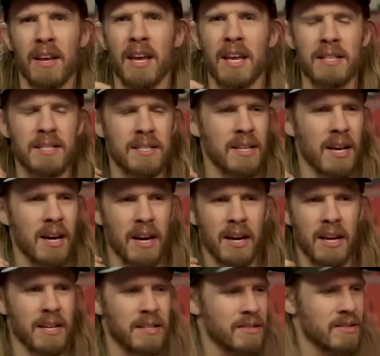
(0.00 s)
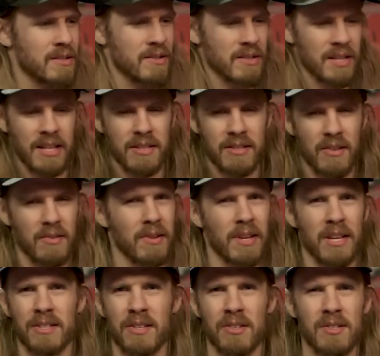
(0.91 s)
It's a
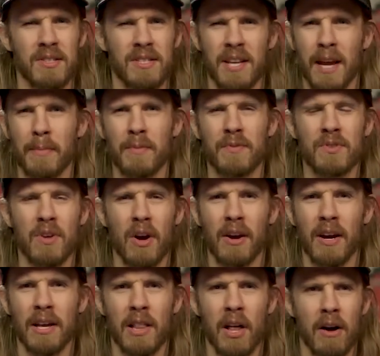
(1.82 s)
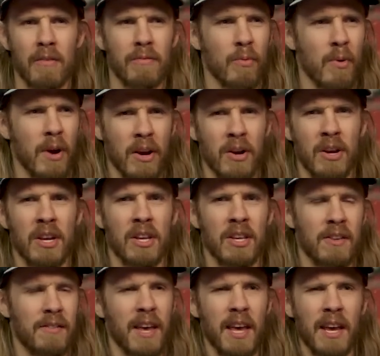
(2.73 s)
type of song I love where
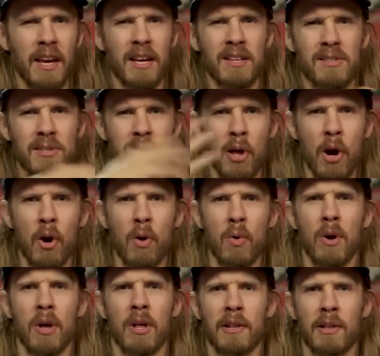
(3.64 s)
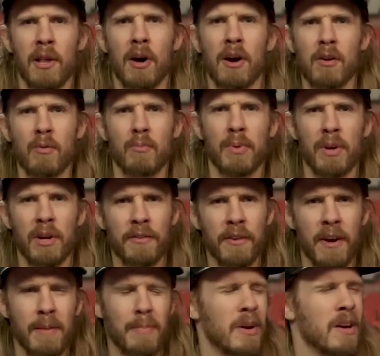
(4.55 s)
you take a slow, long
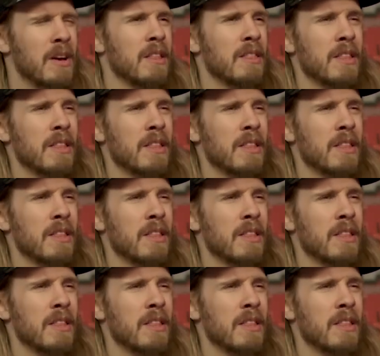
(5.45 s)
build-up,